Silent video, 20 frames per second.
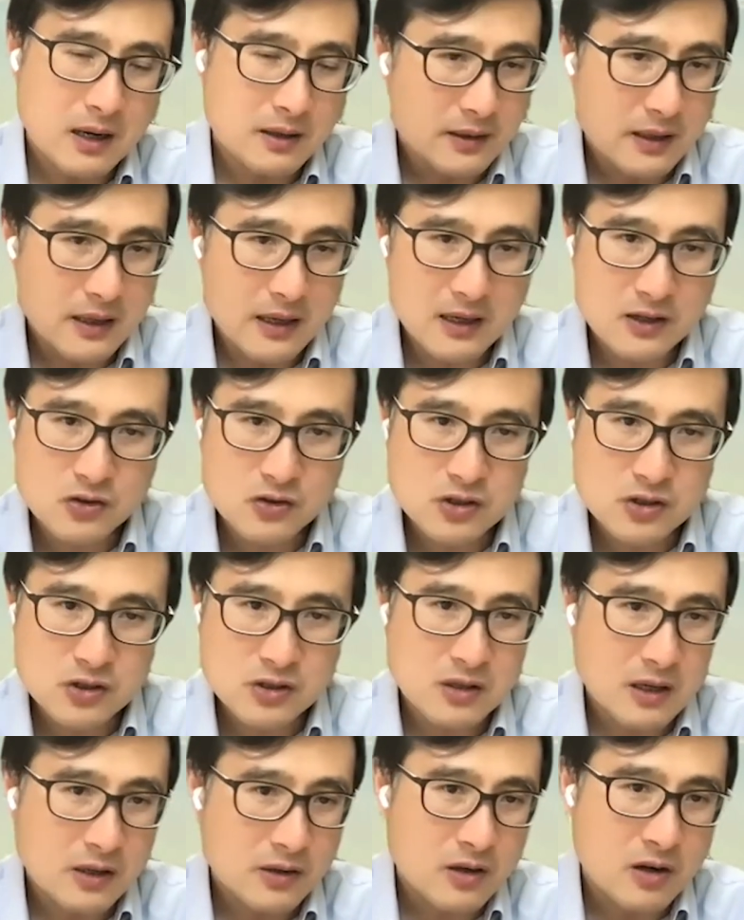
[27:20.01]
on the
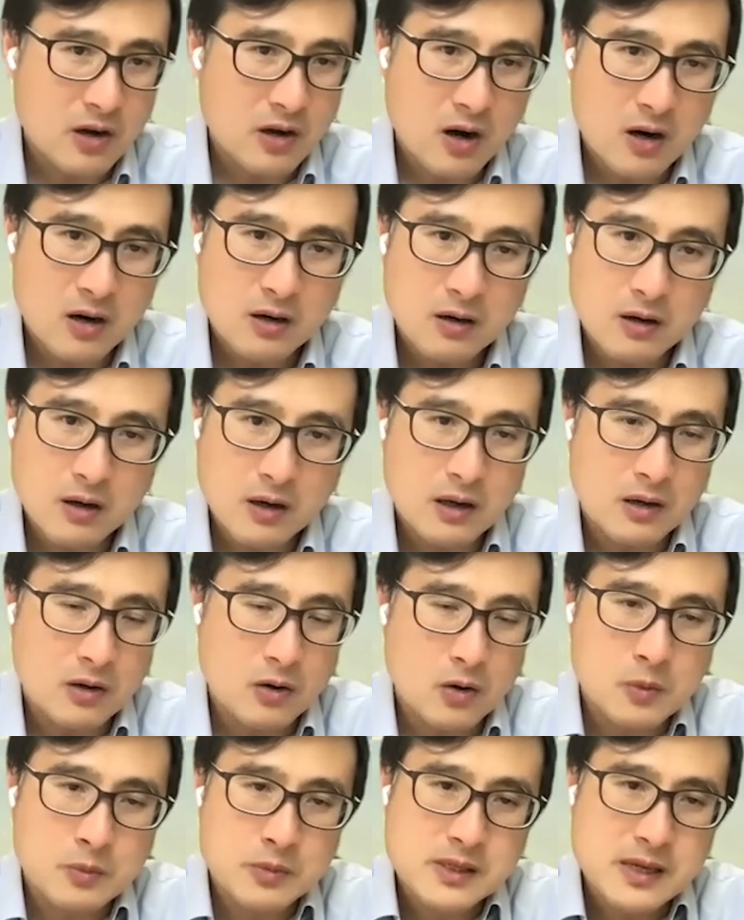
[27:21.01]
engine, on the car,
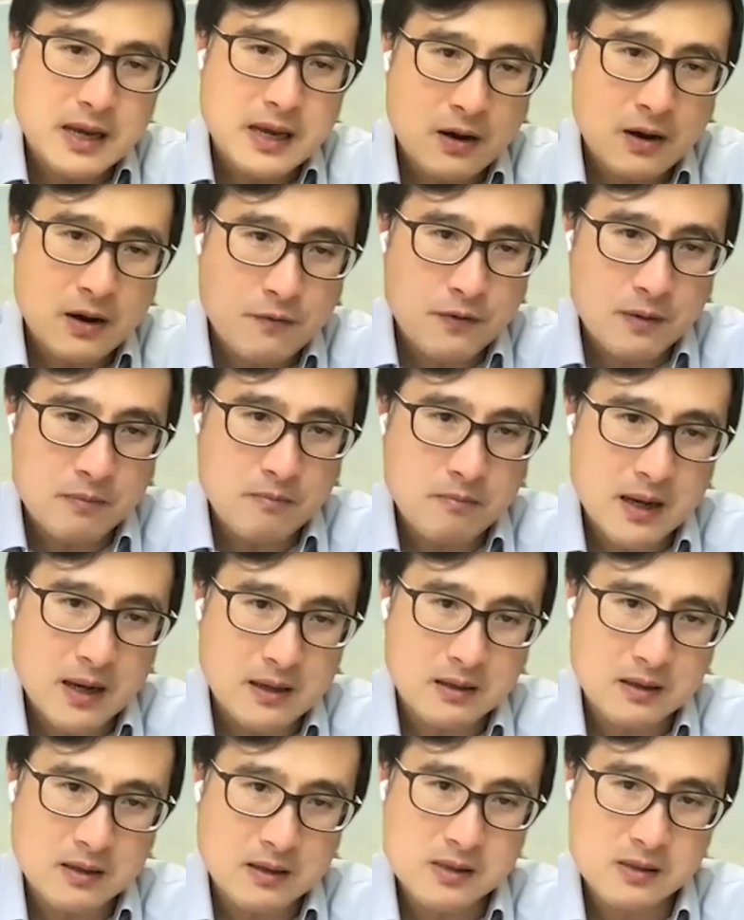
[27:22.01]
on almost every
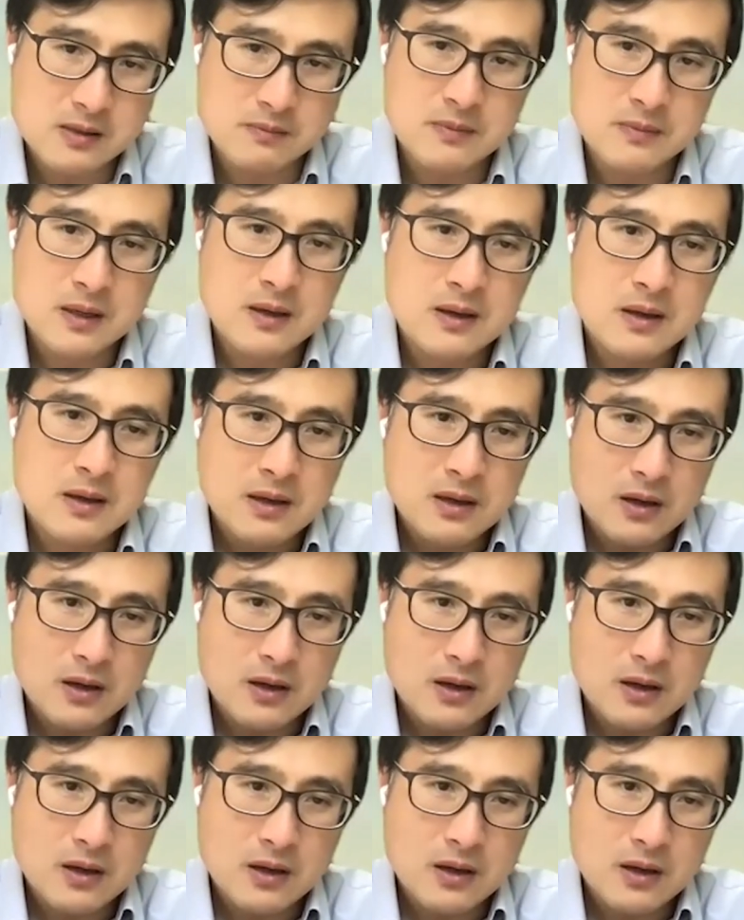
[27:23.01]
mechanism